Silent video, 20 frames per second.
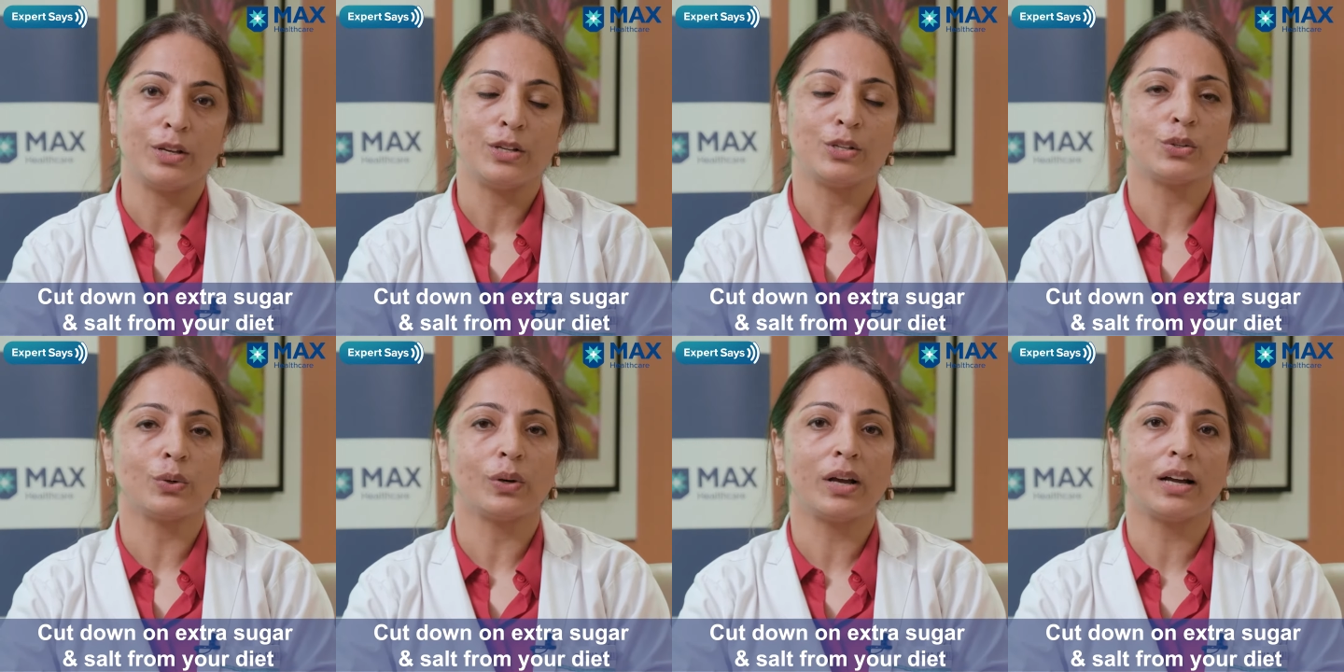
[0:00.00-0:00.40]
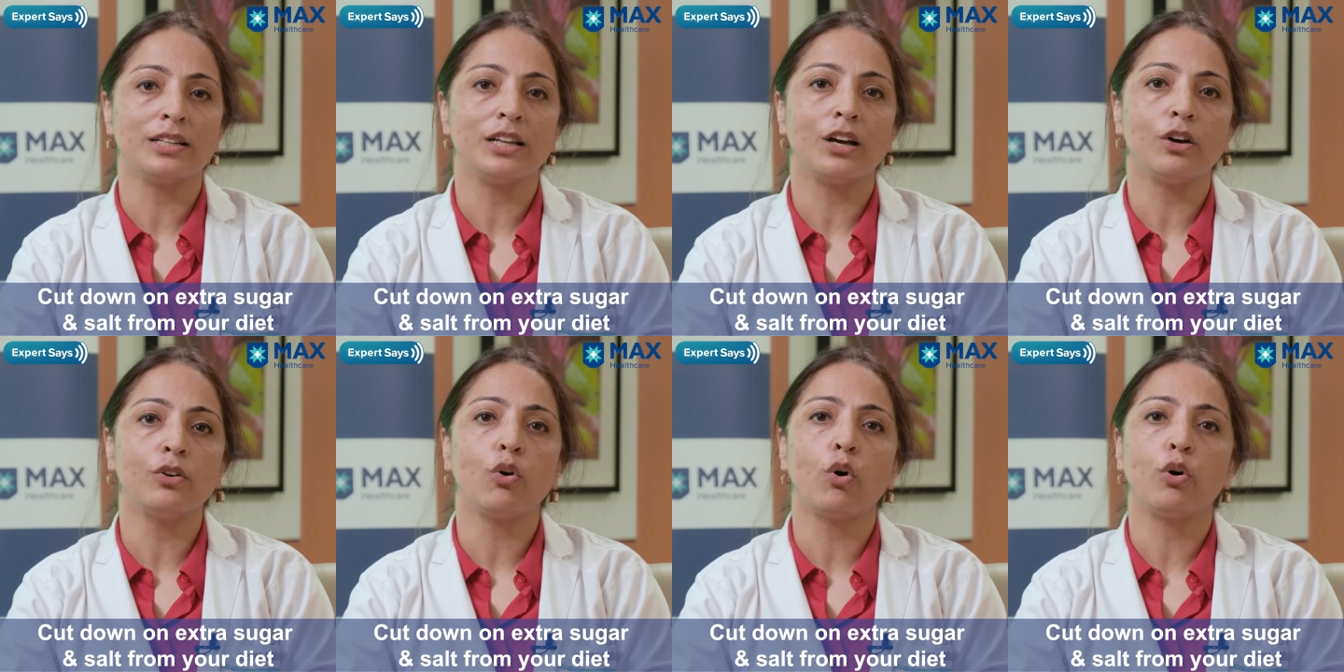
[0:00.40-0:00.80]
So cut
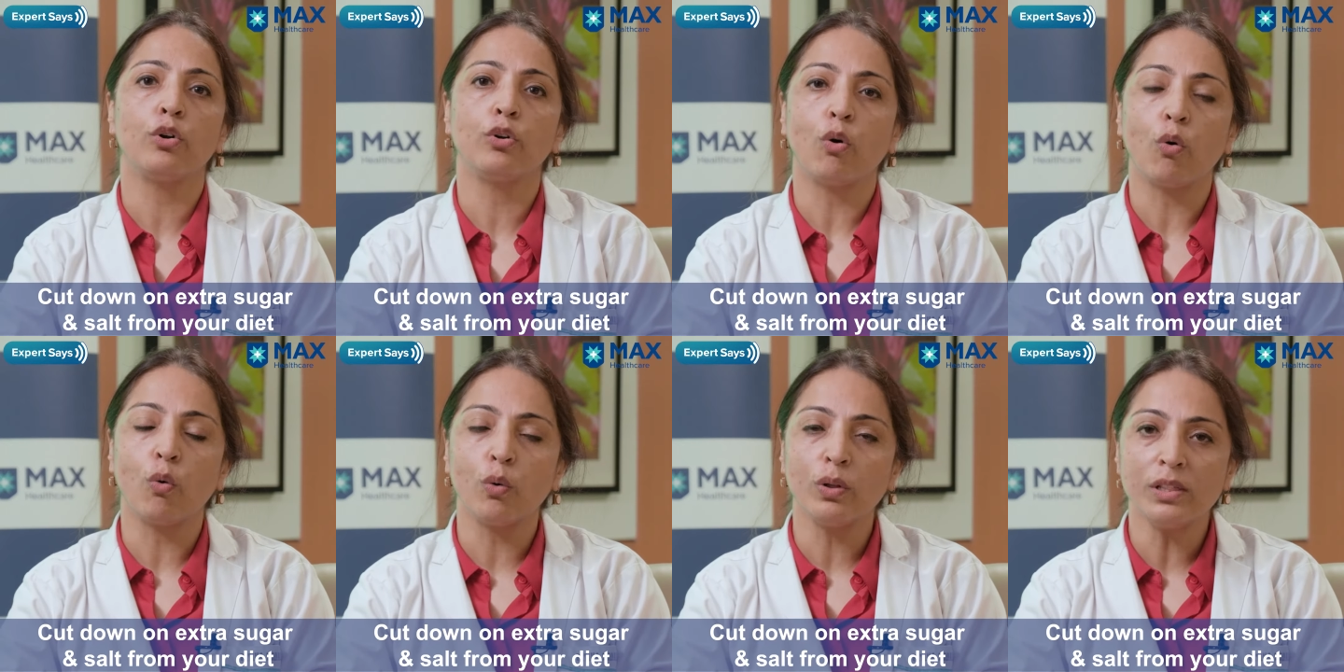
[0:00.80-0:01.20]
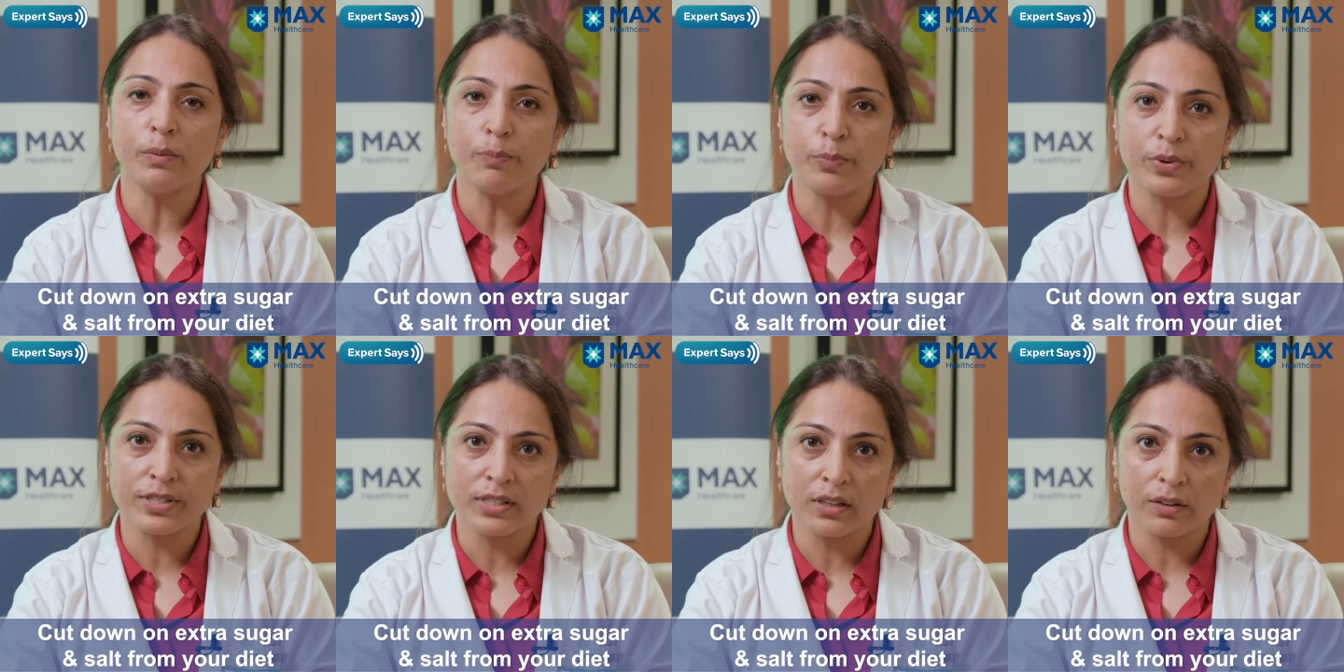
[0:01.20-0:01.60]
down on all the
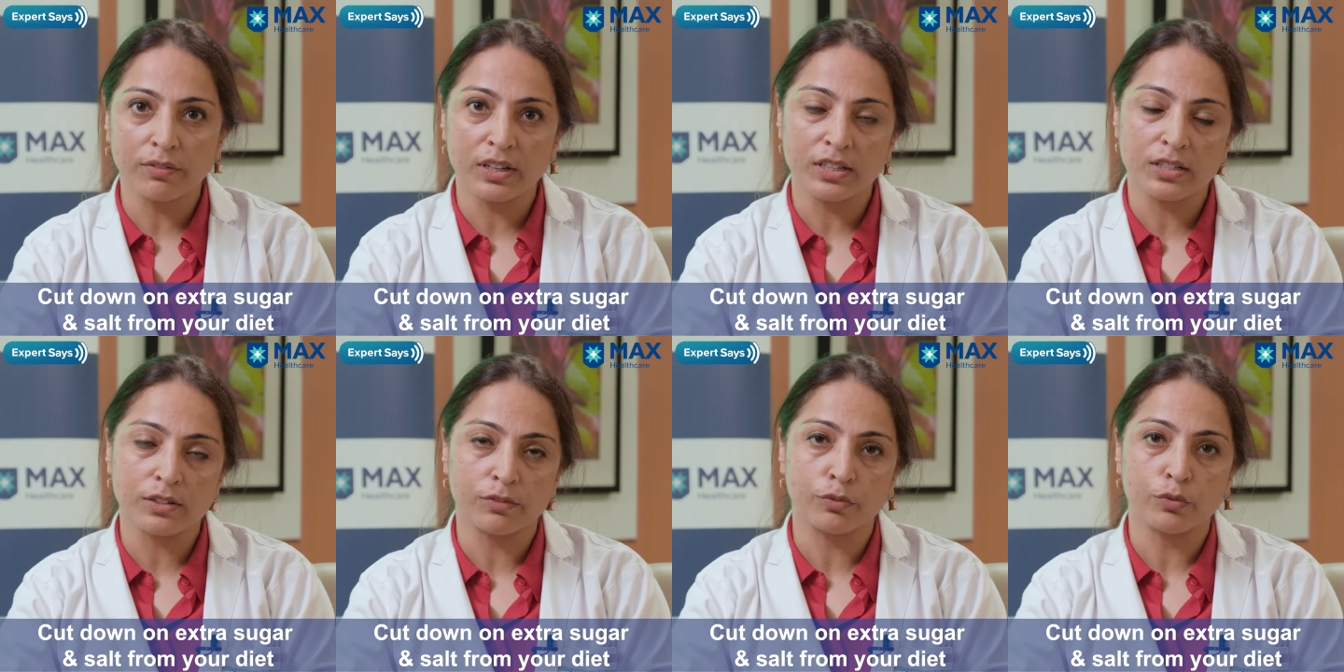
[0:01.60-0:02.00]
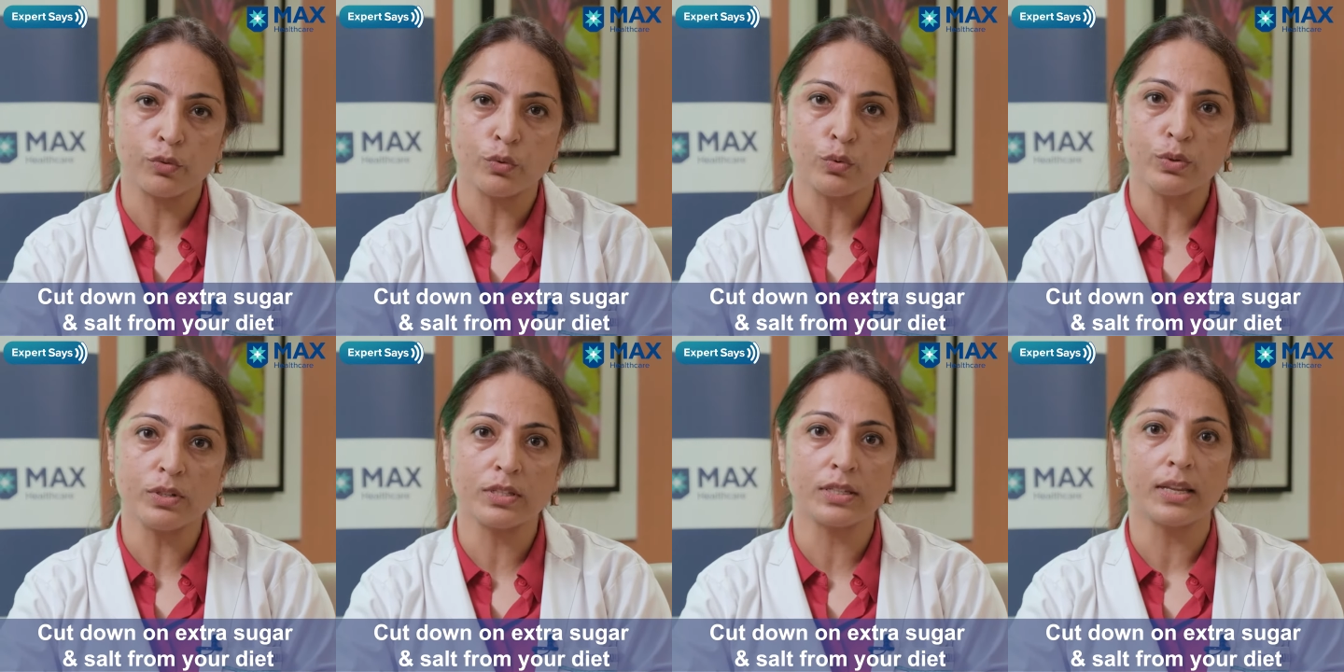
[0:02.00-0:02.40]
preservative
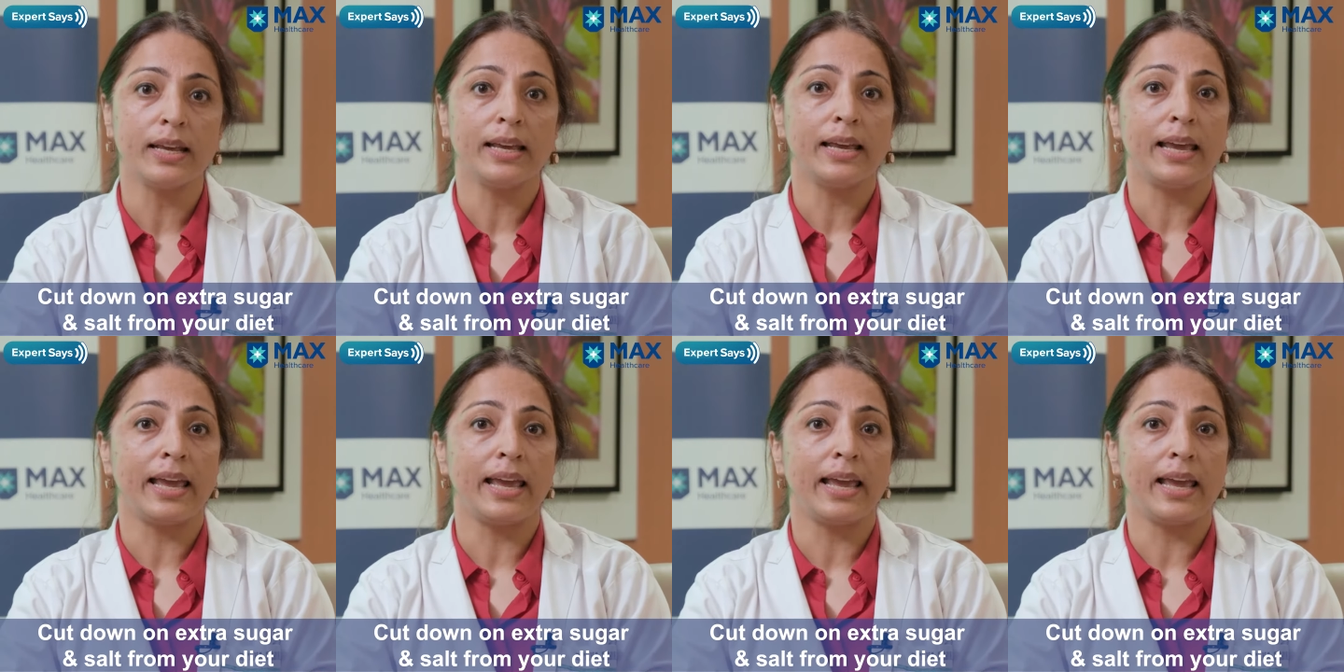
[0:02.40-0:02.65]
foods,